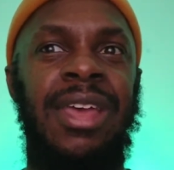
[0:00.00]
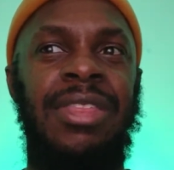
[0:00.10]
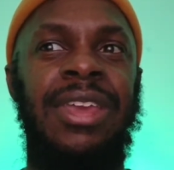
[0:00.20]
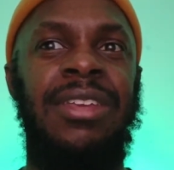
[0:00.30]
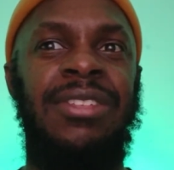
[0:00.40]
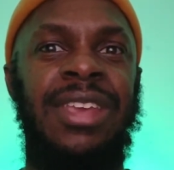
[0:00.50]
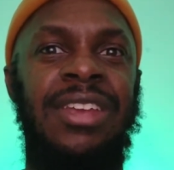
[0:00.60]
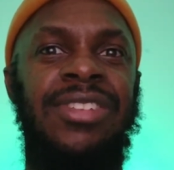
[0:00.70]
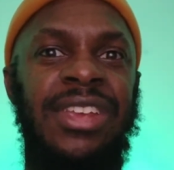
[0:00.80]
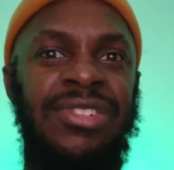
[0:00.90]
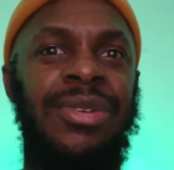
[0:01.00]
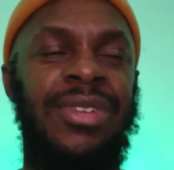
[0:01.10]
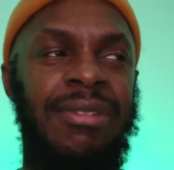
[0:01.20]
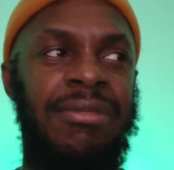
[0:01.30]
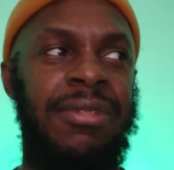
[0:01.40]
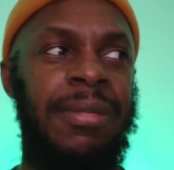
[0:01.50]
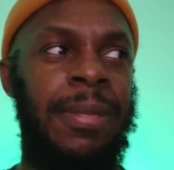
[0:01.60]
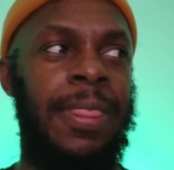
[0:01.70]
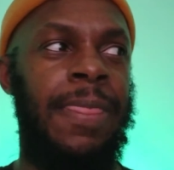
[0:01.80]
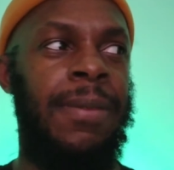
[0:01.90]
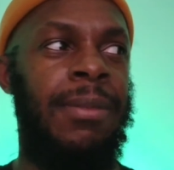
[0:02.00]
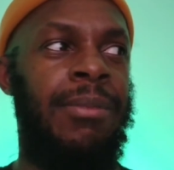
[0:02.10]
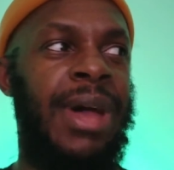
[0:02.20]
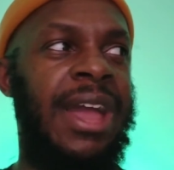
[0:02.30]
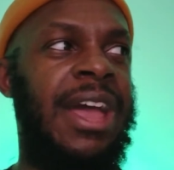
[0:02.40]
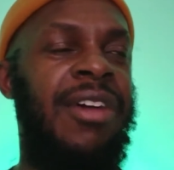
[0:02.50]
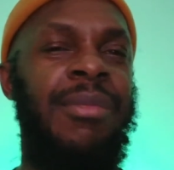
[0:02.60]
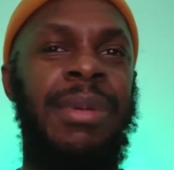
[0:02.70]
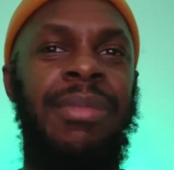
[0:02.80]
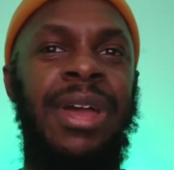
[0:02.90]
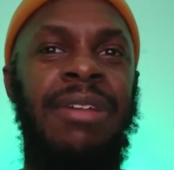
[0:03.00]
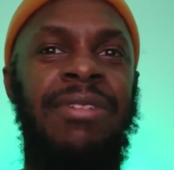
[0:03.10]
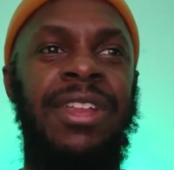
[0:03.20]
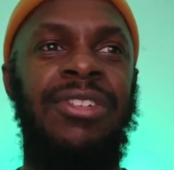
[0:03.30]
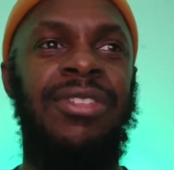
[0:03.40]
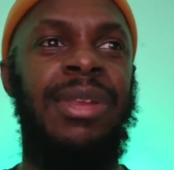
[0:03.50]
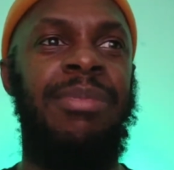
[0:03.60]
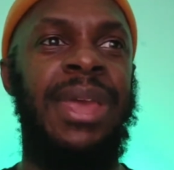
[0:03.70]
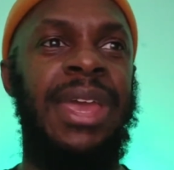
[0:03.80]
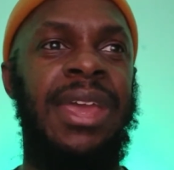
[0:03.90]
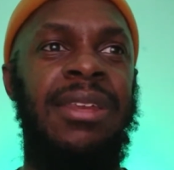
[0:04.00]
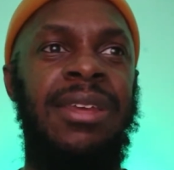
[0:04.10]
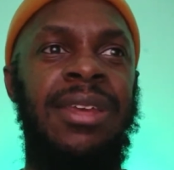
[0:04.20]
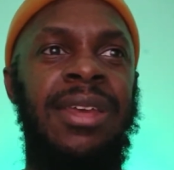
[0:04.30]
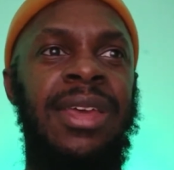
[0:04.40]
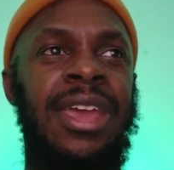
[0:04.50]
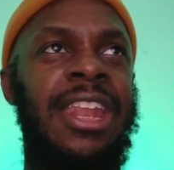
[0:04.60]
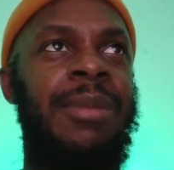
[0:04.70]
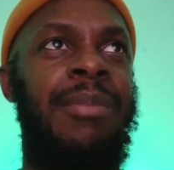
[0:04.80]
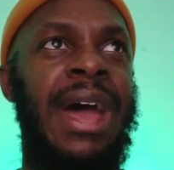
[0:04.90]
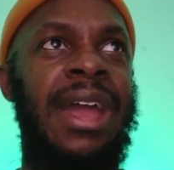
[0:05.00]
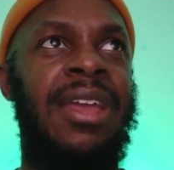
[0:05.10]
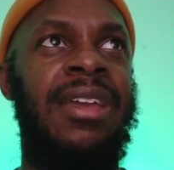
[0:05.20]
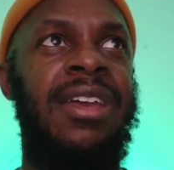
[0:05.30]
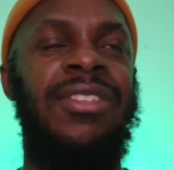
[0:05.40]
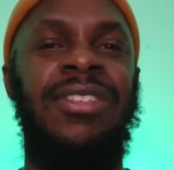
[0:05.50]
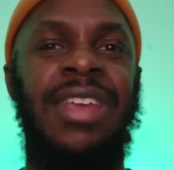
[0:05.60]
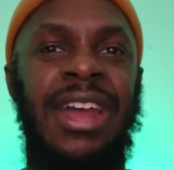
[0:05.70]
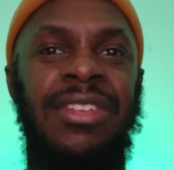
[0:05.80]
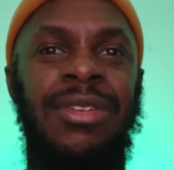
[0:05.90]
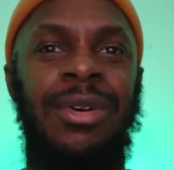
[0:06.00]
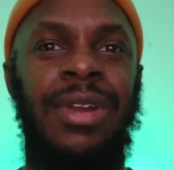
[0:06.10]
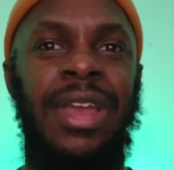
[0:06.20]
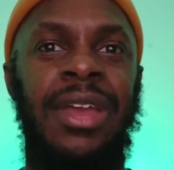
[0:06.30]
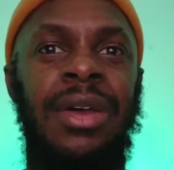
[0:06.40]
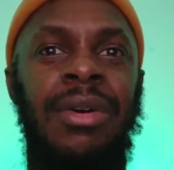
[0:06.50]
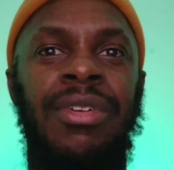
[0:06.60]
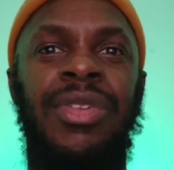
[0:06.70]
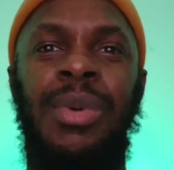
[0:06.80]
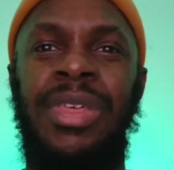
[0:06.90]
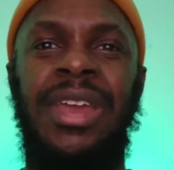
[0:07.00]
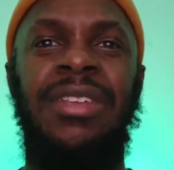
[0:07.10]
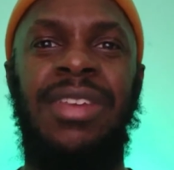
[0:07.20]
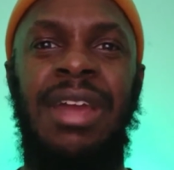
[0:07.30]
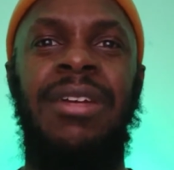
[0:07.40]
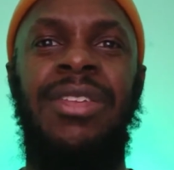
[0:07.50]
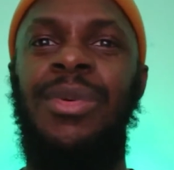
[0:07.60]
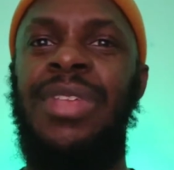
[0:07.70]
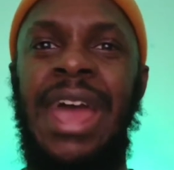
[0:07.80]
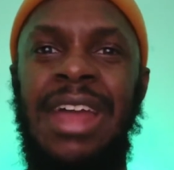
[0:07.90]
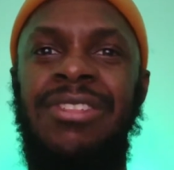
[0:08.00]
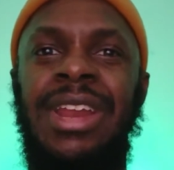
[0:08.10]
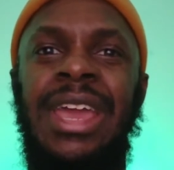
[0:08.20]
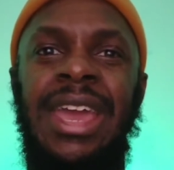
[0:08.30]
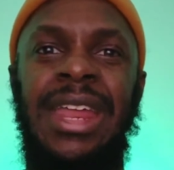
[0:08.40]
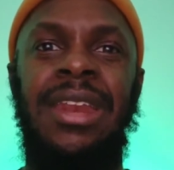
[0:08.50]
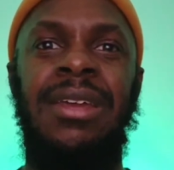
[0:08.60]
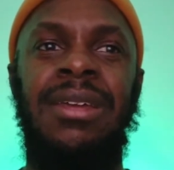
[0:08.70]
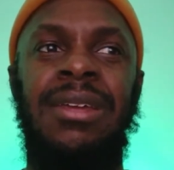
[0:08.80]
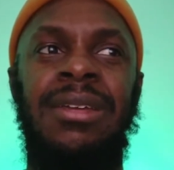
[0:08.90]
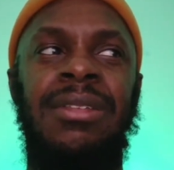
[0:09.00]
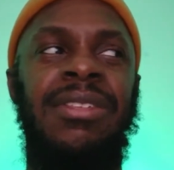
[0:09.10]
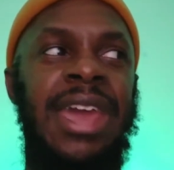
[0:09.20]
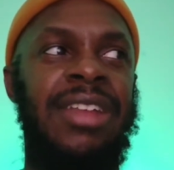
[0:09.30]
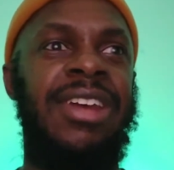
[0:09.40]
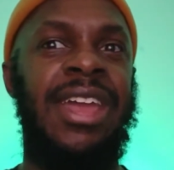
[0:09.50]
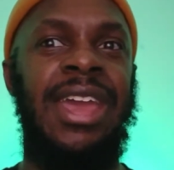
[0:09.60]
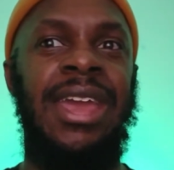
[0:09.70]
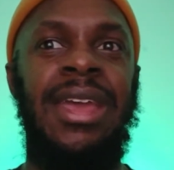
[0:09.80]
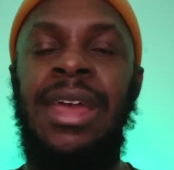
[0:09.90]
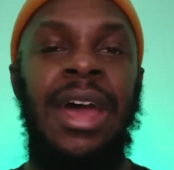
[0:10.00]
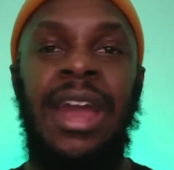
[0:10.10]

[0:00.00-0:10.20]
I think, 6 issues of, but I can't remember if it just appeared in the back as a side story, or as to whether his character was actually in Tech Jacket.